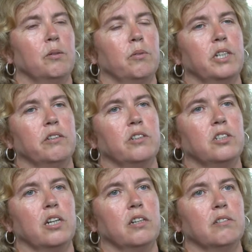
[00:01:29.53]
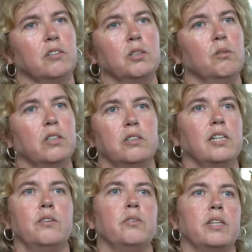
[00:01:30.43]
when you're a child, you learn
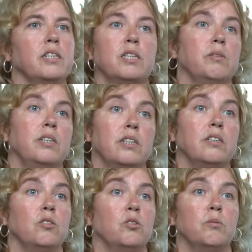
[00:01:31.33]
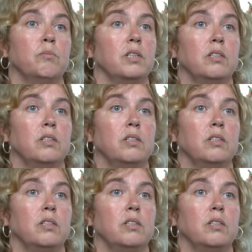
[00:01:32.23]
to live with it. So it is the norm.